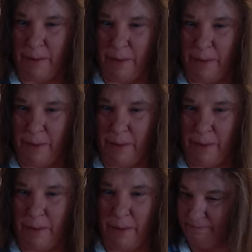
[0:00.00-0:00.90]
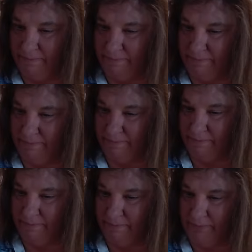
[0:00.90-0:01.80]
There
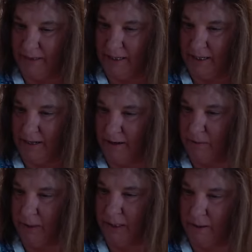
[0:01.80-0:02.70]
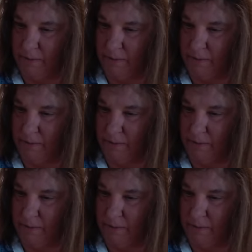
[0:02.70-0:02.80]
we go.